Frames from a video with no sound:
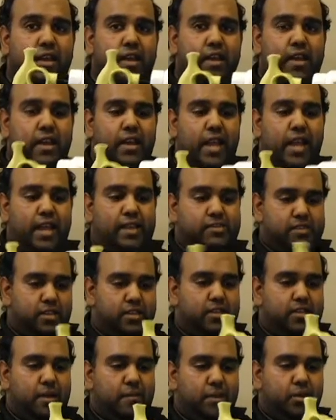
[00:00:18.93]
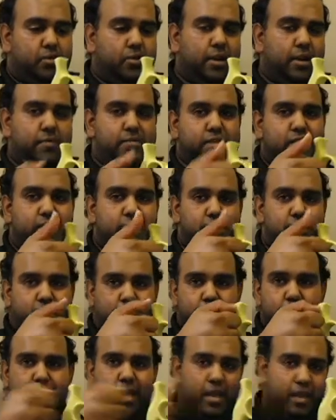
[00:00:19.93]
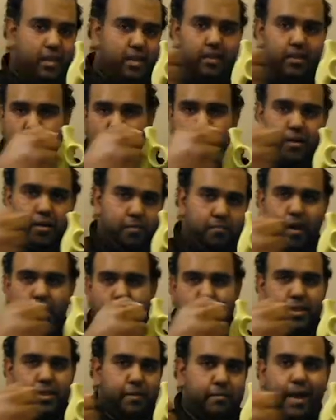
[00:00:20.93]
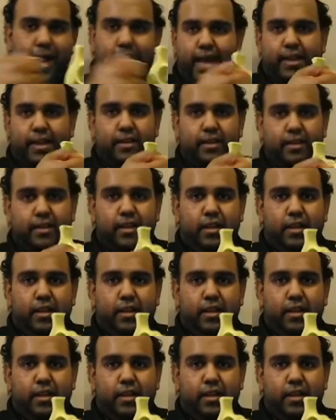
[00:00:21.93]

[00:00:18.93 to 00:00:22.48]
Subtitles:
It has the double grips and then the big pump in the back.